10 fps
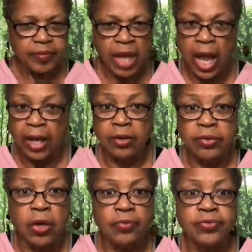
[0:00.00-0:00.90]
I
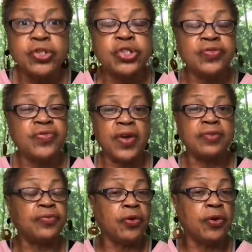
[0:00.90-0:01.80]
don't know for
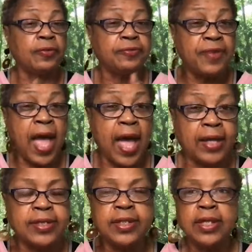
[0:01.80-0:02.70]
a
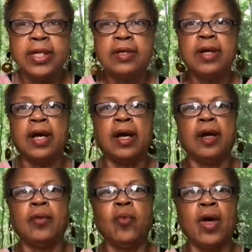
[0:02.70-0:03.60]
fact
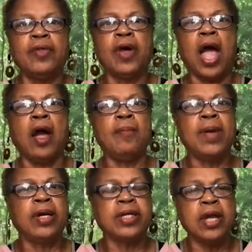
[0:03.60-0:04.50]
whether our
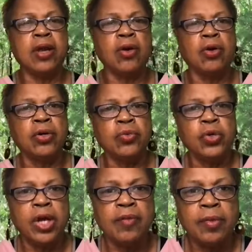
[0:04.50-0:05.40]
Medicare or
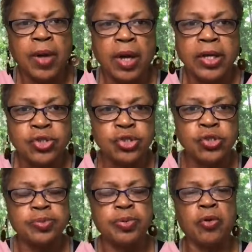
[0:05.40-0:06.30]
whatever
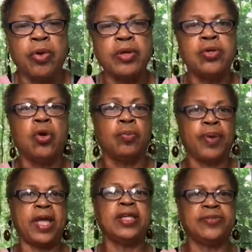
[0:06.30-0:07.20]
insurance program you're on
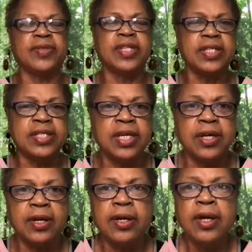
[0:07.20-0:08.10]
pays for
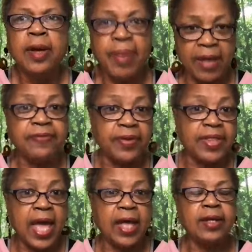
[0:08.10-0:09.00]

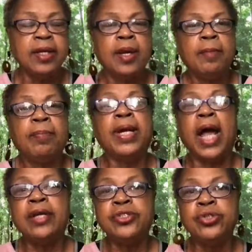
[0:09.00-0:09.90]
that, but
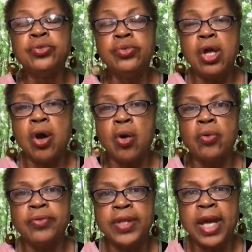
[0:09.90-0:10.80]
I do
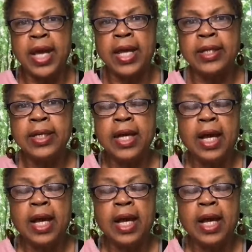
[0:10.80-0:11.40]
know that